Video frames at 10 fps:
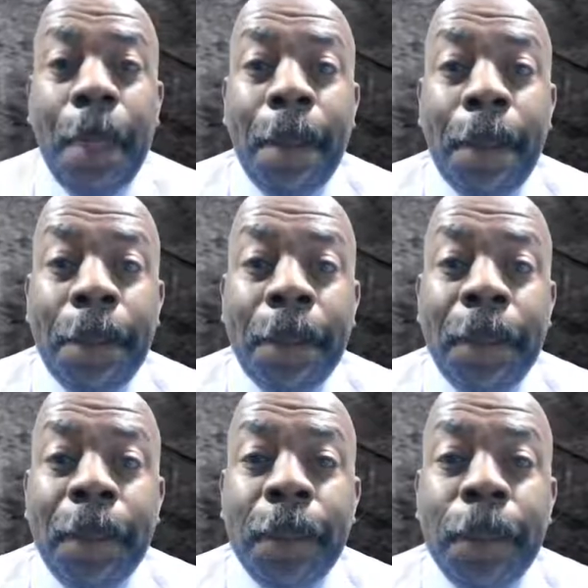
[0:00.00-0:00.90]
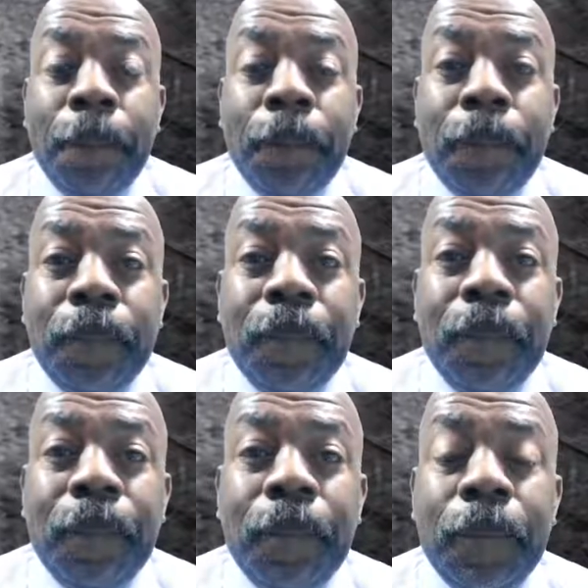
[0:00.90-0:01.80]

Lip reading: [no speech]